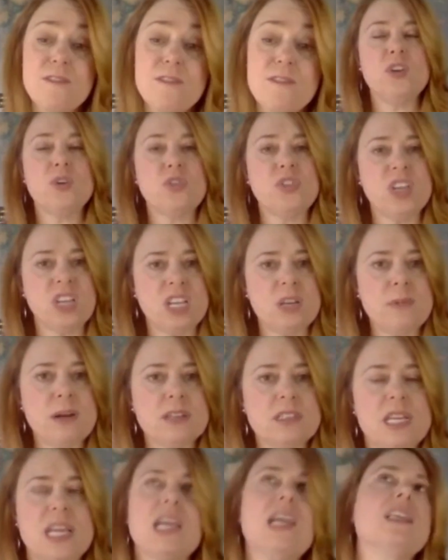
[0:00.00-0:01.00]
you're thinking about
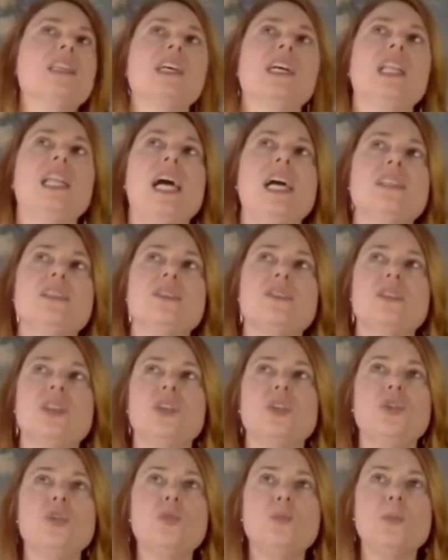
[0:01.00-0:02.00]
taking the class as a
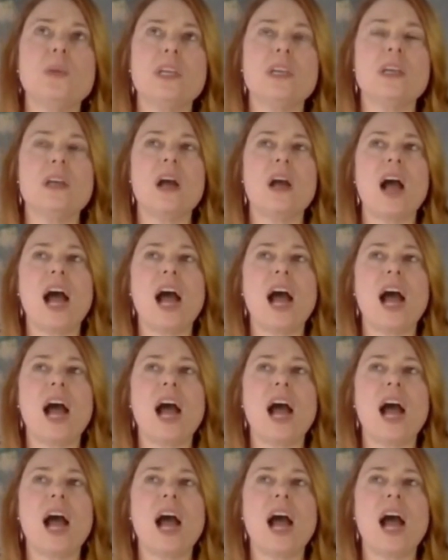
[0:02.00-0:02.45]
newbie,